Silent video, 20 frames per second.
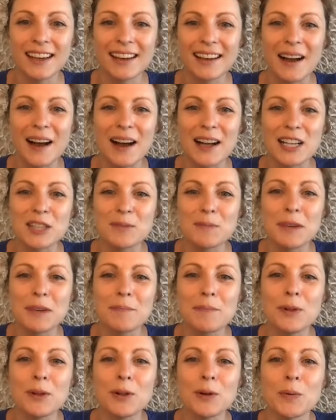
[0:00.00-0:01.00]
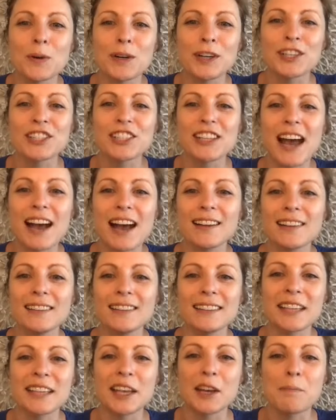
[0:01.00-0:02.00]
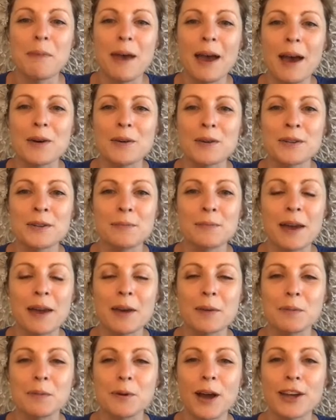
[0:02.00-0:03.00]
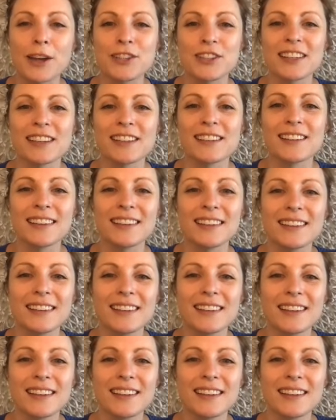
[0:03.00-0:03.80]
God's people were shackled and bound by oppression.